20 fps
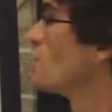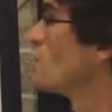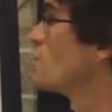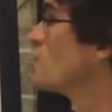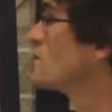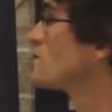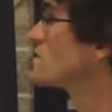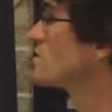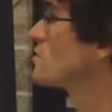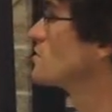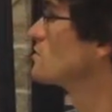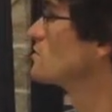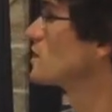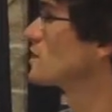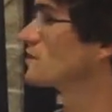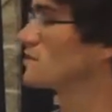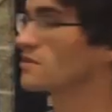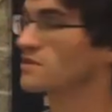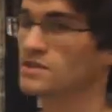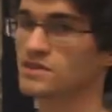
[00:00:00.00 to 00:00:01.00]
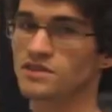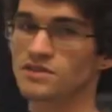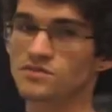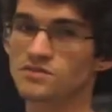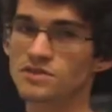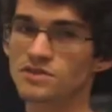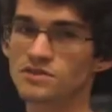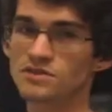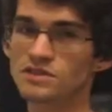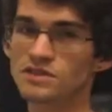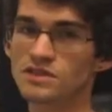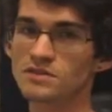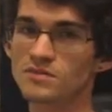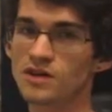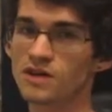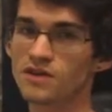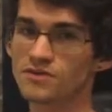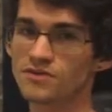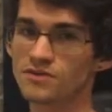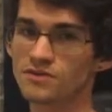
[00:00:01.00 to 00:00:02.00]
we assume that there is a reduced
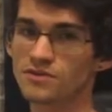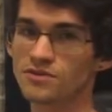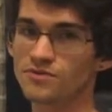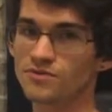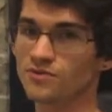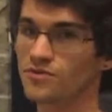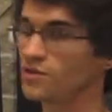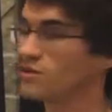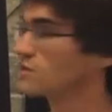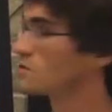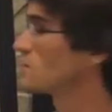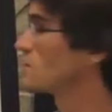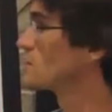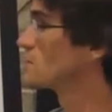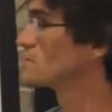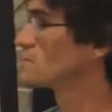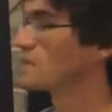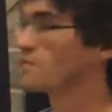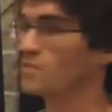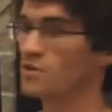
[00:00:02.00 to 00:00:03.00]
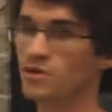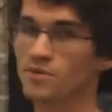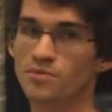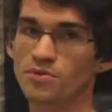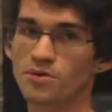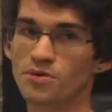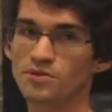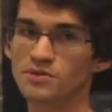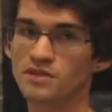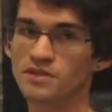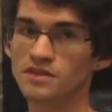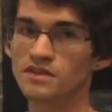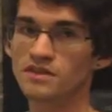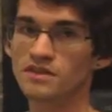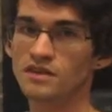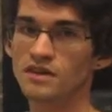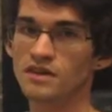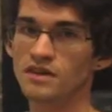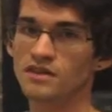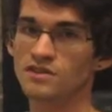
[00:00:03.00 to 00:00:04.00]
amount of GLUT4 transmembrane protein
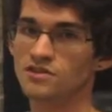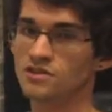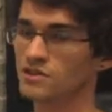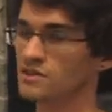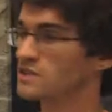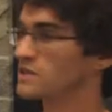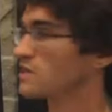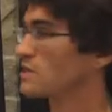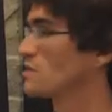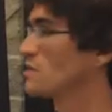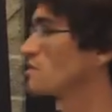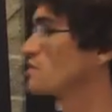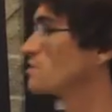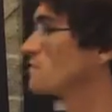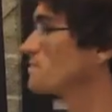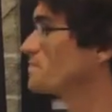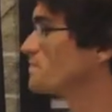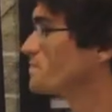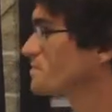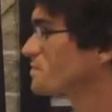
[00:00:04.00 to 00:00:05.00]
during this condition.